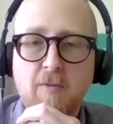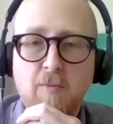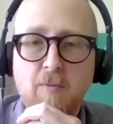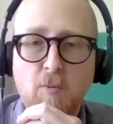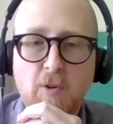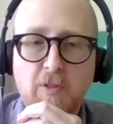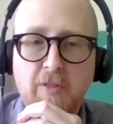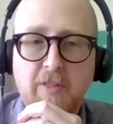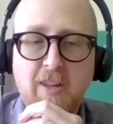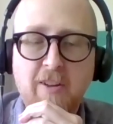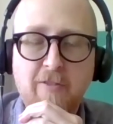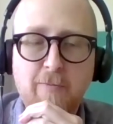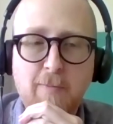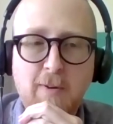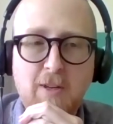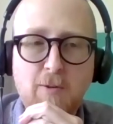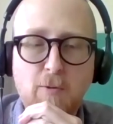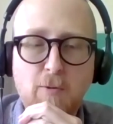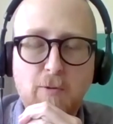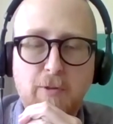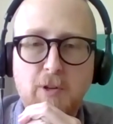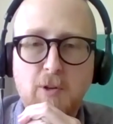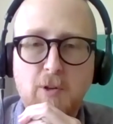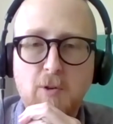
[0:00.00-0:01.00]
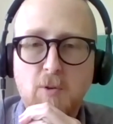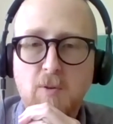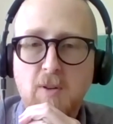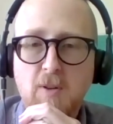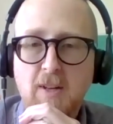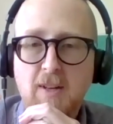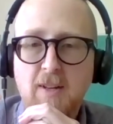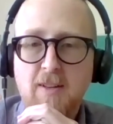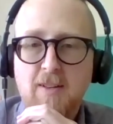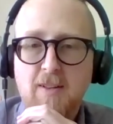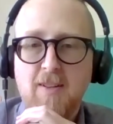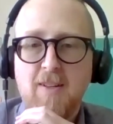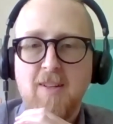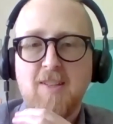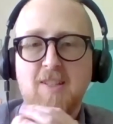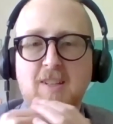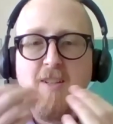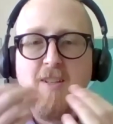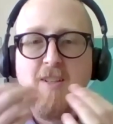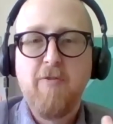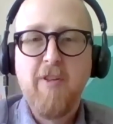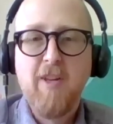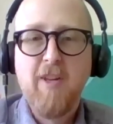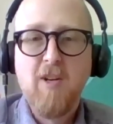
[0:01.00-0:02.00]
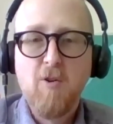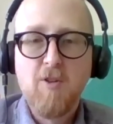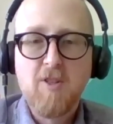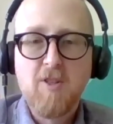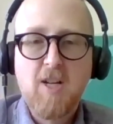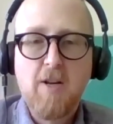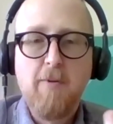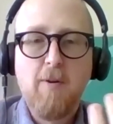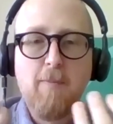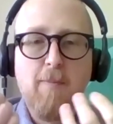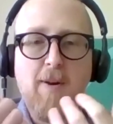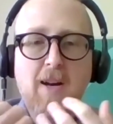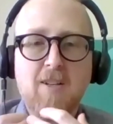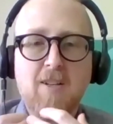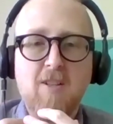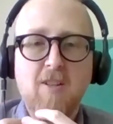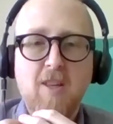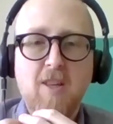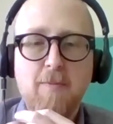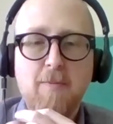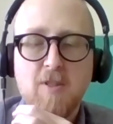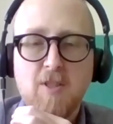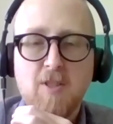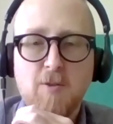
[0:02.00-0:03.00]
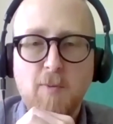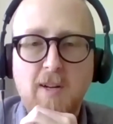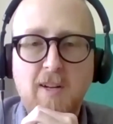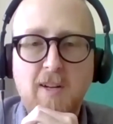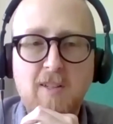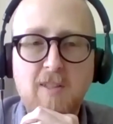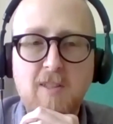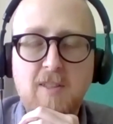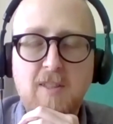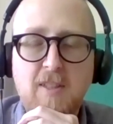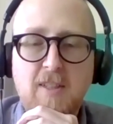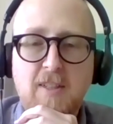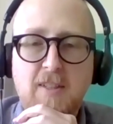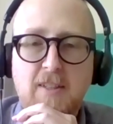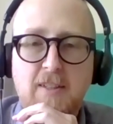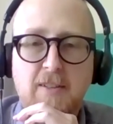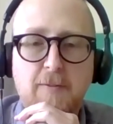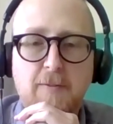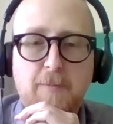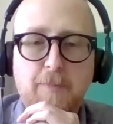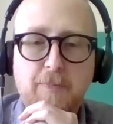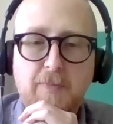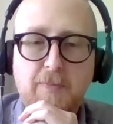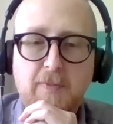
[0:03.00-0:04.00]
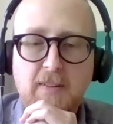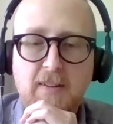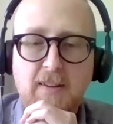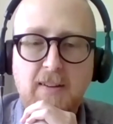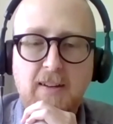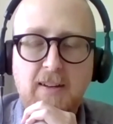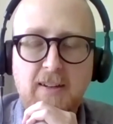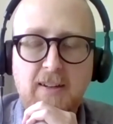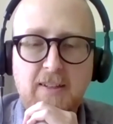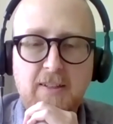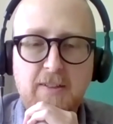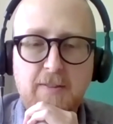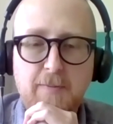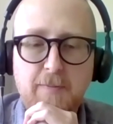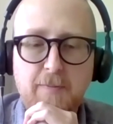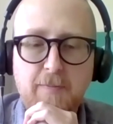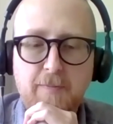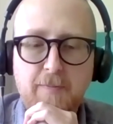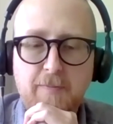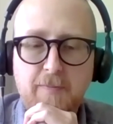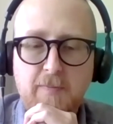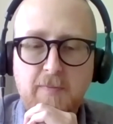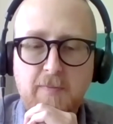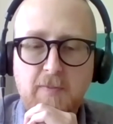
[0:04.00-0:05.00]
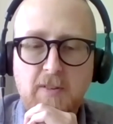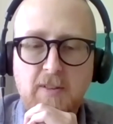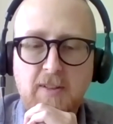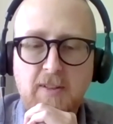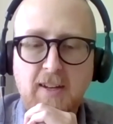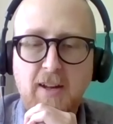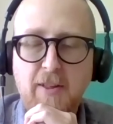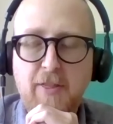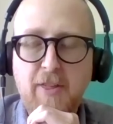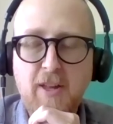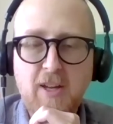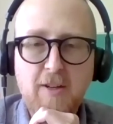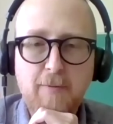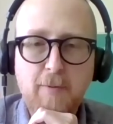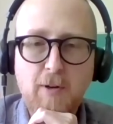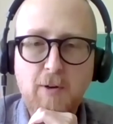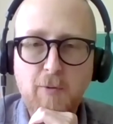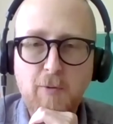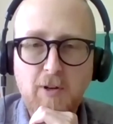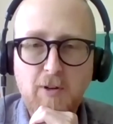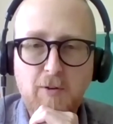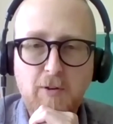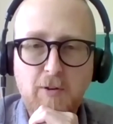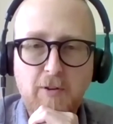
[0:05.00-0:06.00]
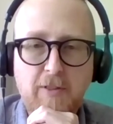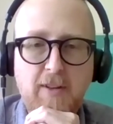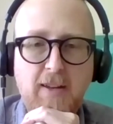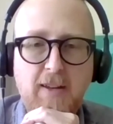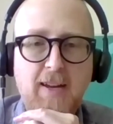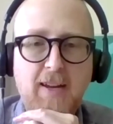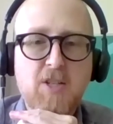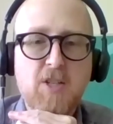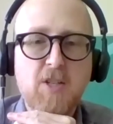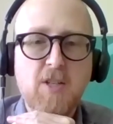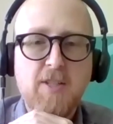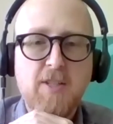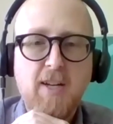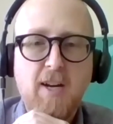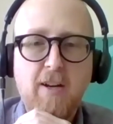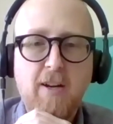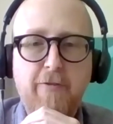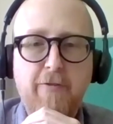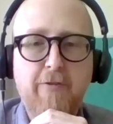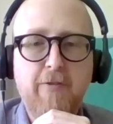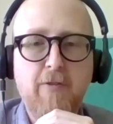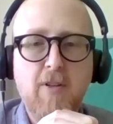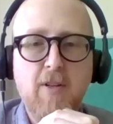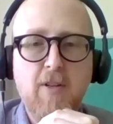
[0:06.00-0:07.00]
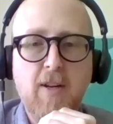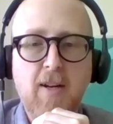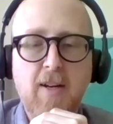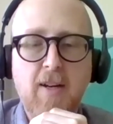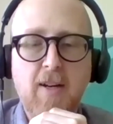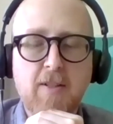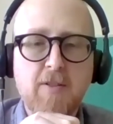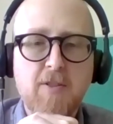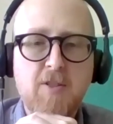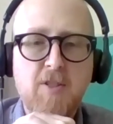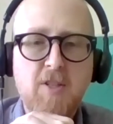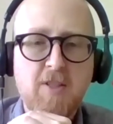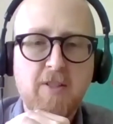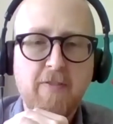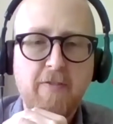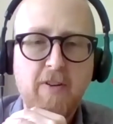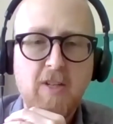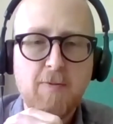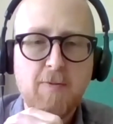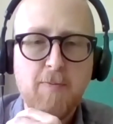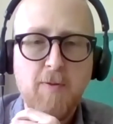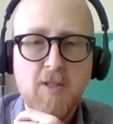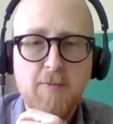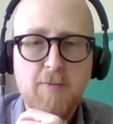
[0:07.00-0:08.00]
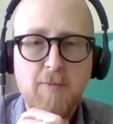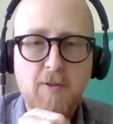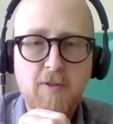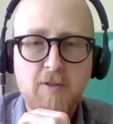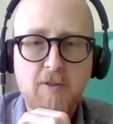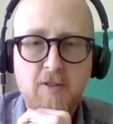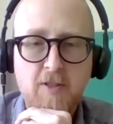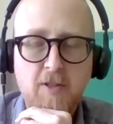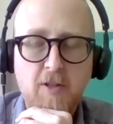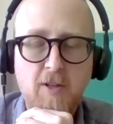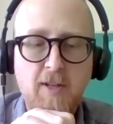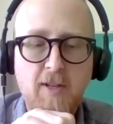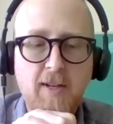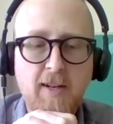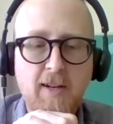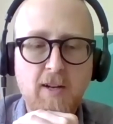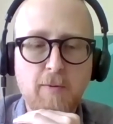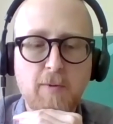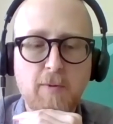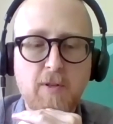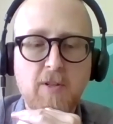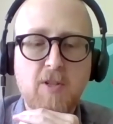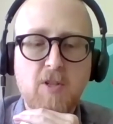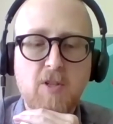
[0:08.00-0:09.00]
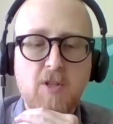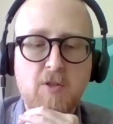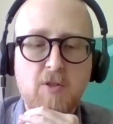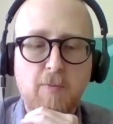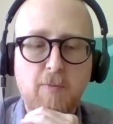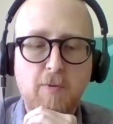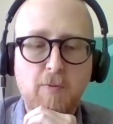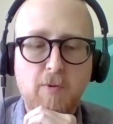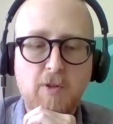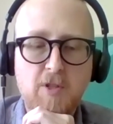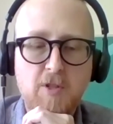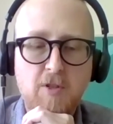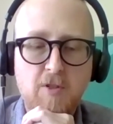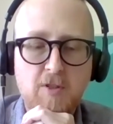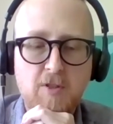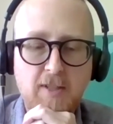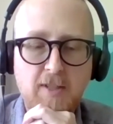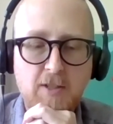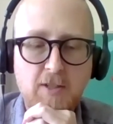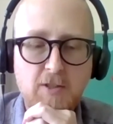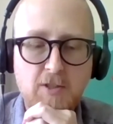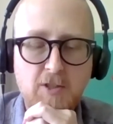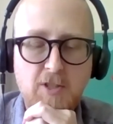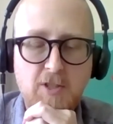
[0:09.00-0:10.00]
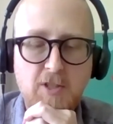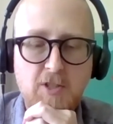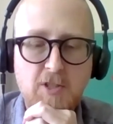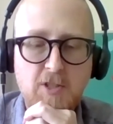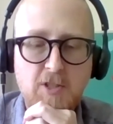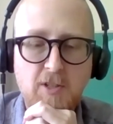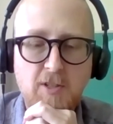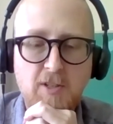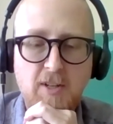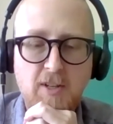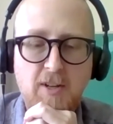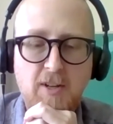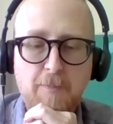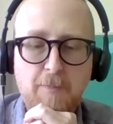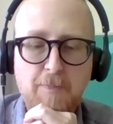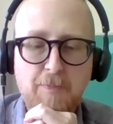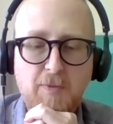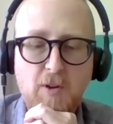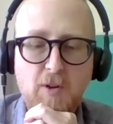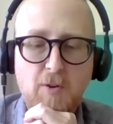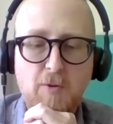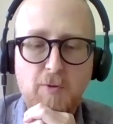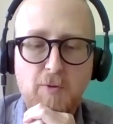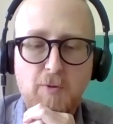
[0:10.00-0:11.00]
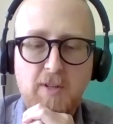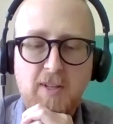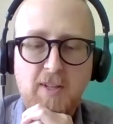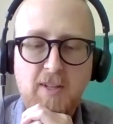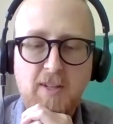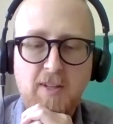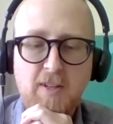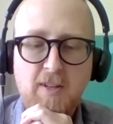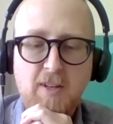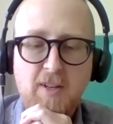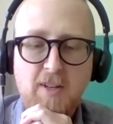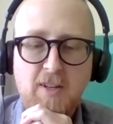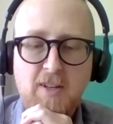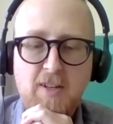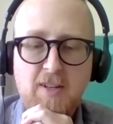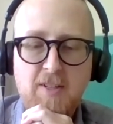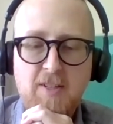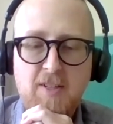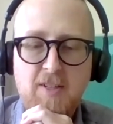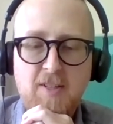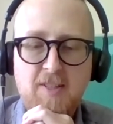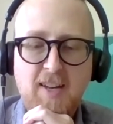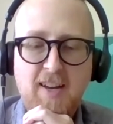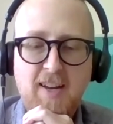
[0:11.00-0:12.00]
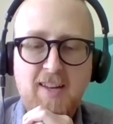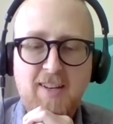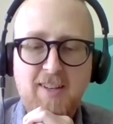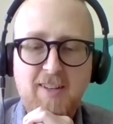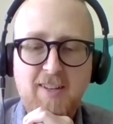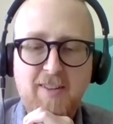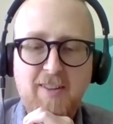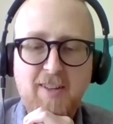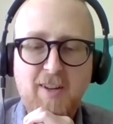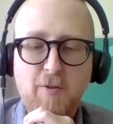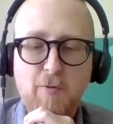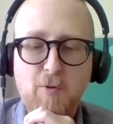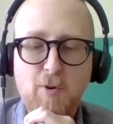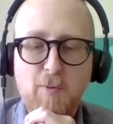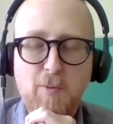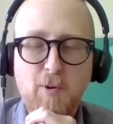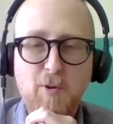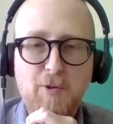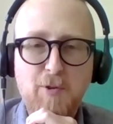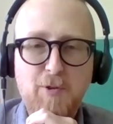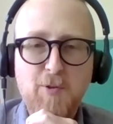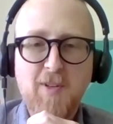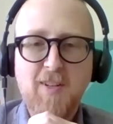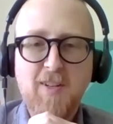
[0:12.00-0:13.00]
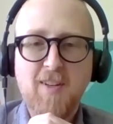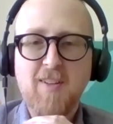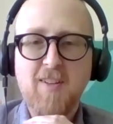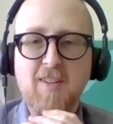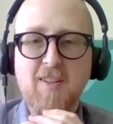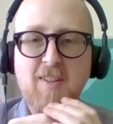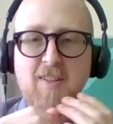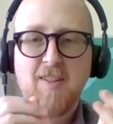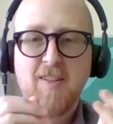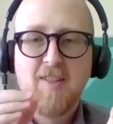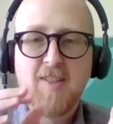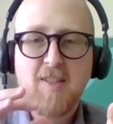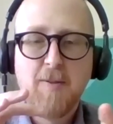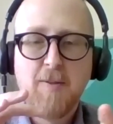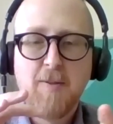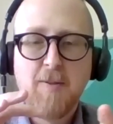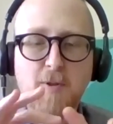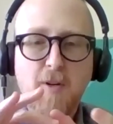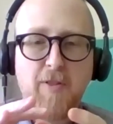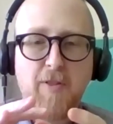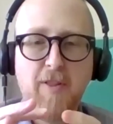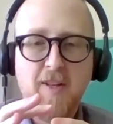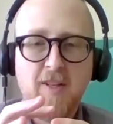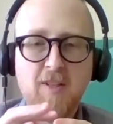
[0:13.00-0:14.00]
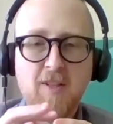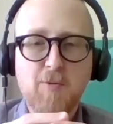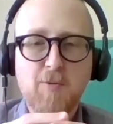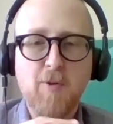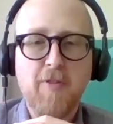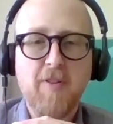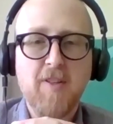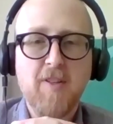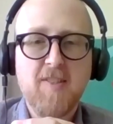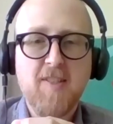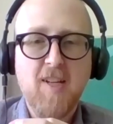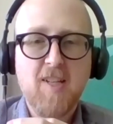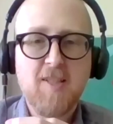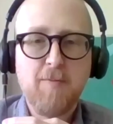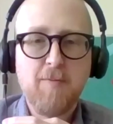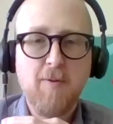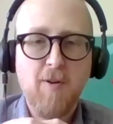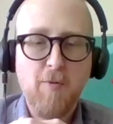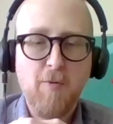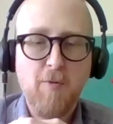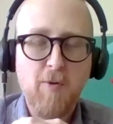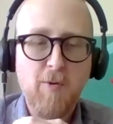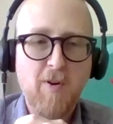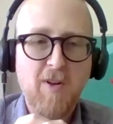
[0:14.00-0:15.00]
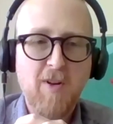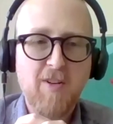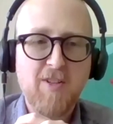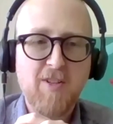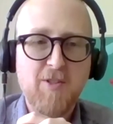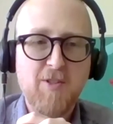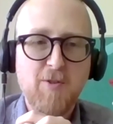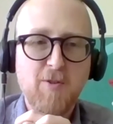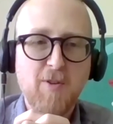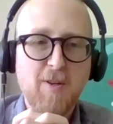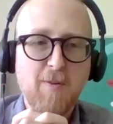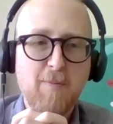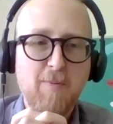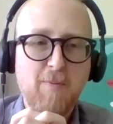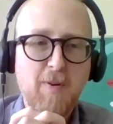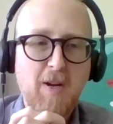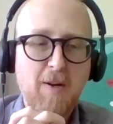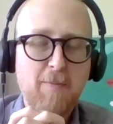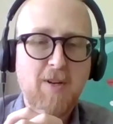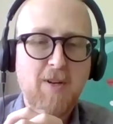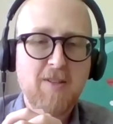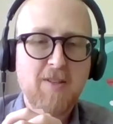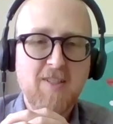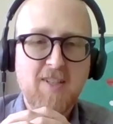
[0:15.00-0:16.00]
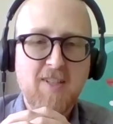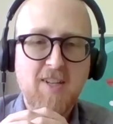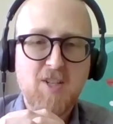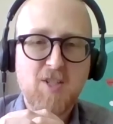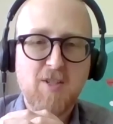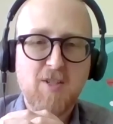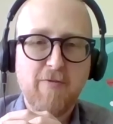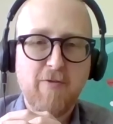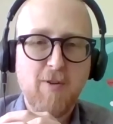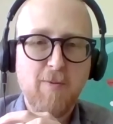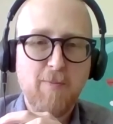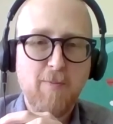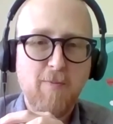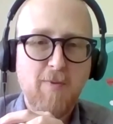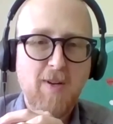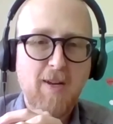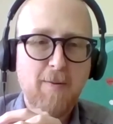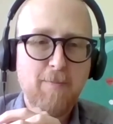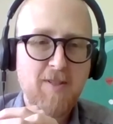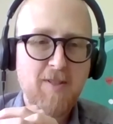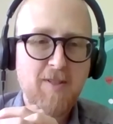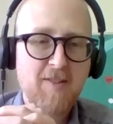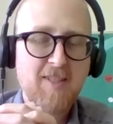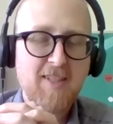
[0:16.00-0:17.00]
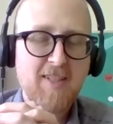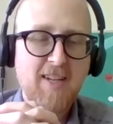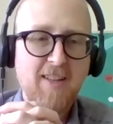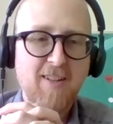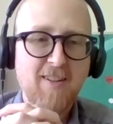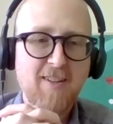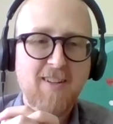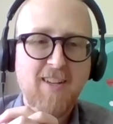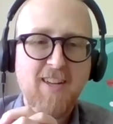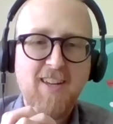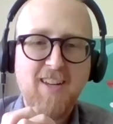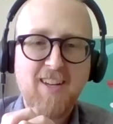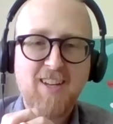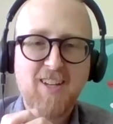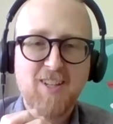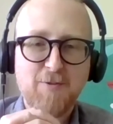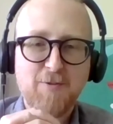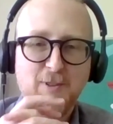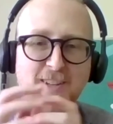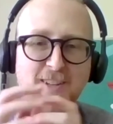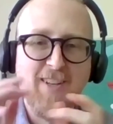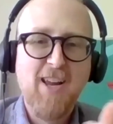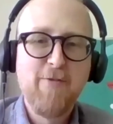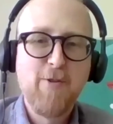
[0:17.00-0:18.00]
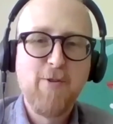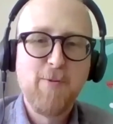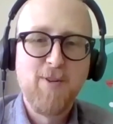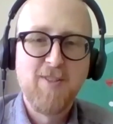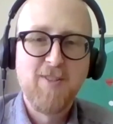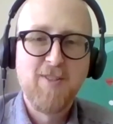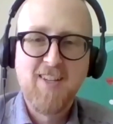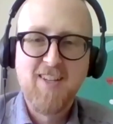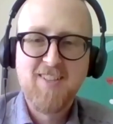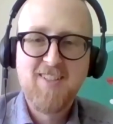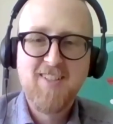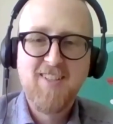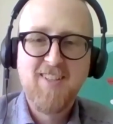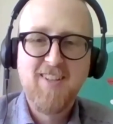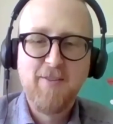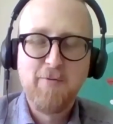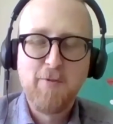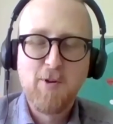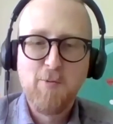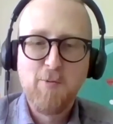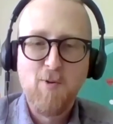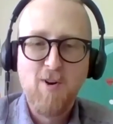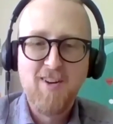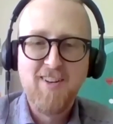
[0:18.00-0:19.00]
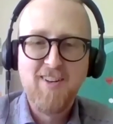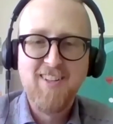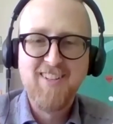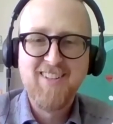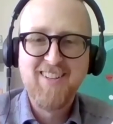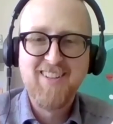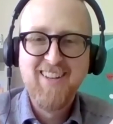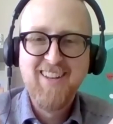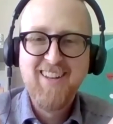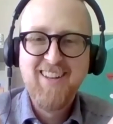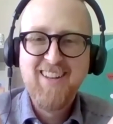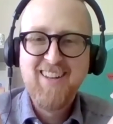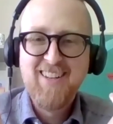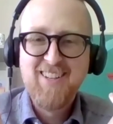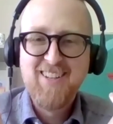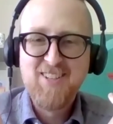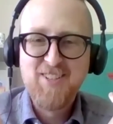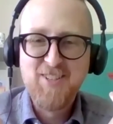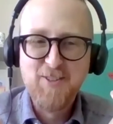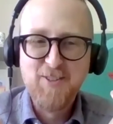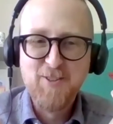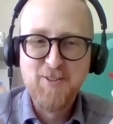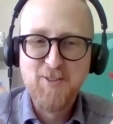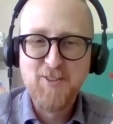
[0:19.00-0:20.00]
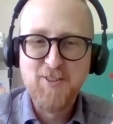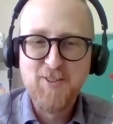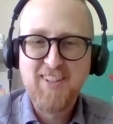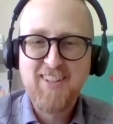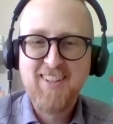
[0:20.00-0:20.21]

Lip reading: what they've made with you if they know it's coming back to them as well. Yeah, I think of my work with Kasha Duff. She's a vice principal in Surrey now, but when she was an English teacher, we decided that we're both doing similar things with assessment, and we wanted to do a presentation for a BCTELA, because we had never presented and we wanted to